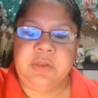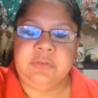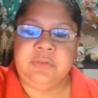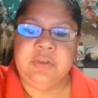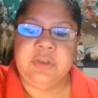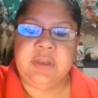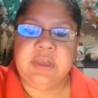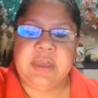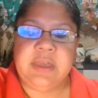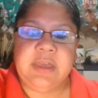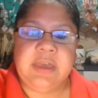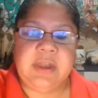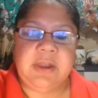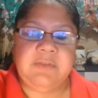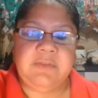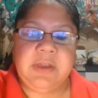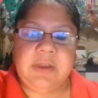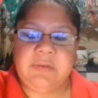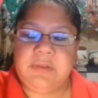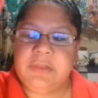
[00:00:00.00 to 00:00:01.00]
So you can get
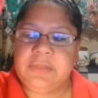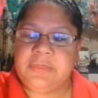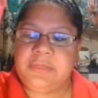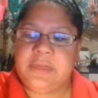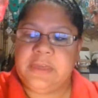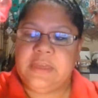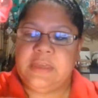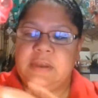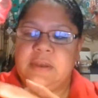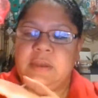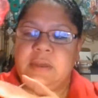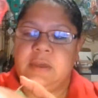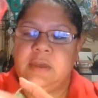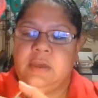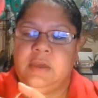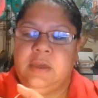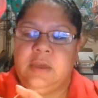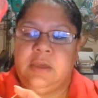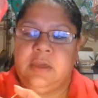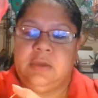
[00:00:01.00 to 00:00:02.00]
a very thin
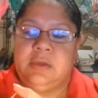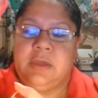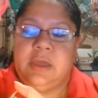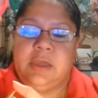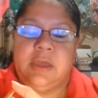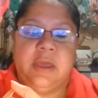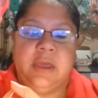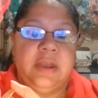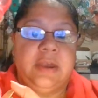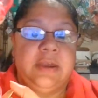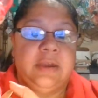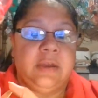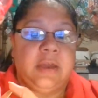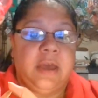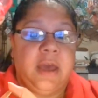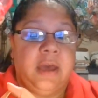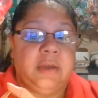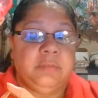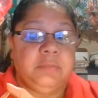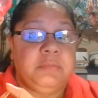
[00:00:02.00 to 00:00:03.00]
and
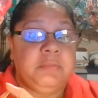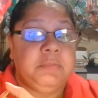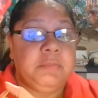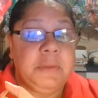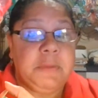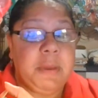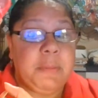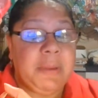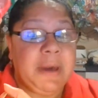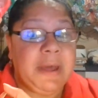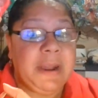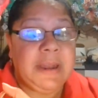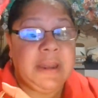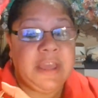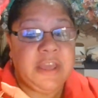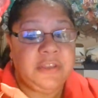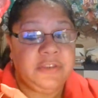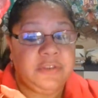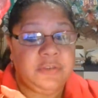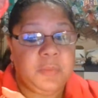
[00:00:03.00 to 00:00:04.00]
maybe about an
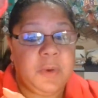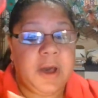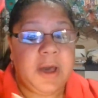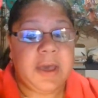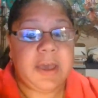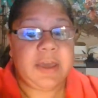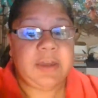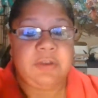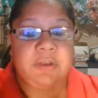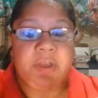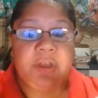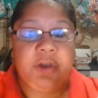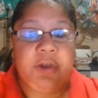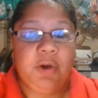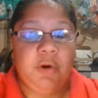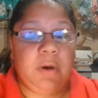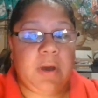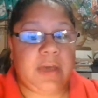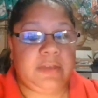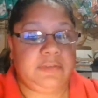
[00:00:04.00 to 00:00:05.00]
inch wide. You can
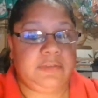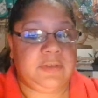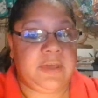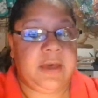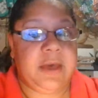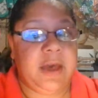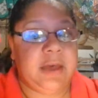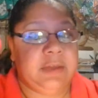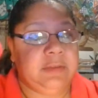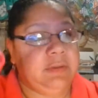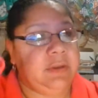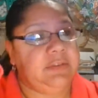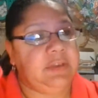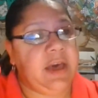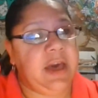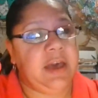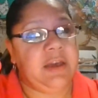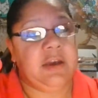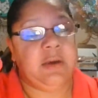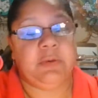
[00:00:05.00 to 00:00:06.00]
go as
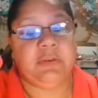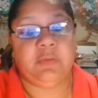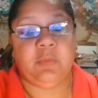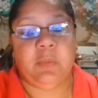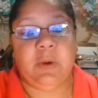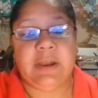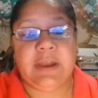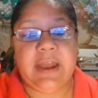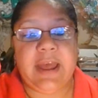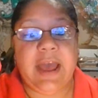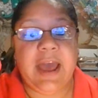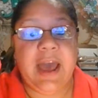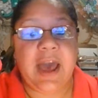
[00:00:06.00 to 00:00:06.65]
high up as 1.5.